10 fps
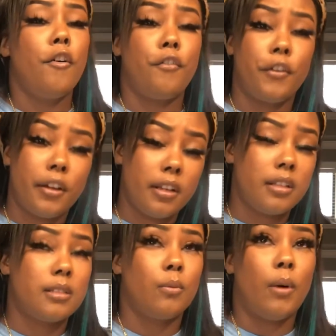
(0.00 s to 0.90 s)

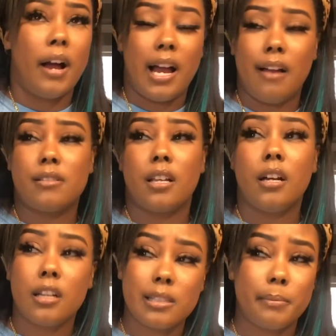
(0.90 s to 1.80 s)
friends, wives,
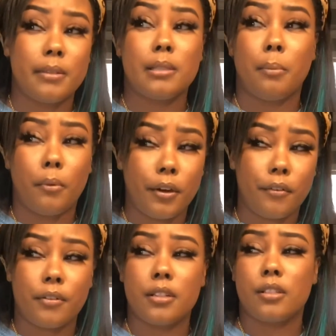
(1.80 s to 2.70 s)
husbands,
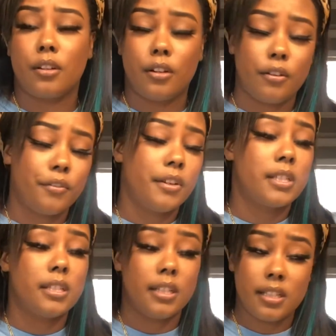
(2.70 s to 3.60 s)
boyfriends,
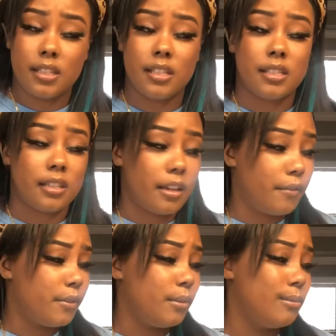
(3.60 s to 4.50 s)
girlfriends, nieces,
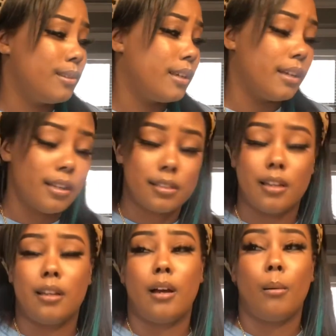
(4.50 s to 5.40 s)
nephews,
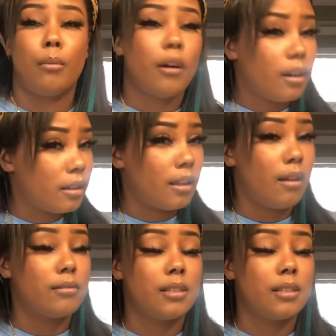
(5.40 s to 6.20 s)
cousin-in-law, brother-in-law,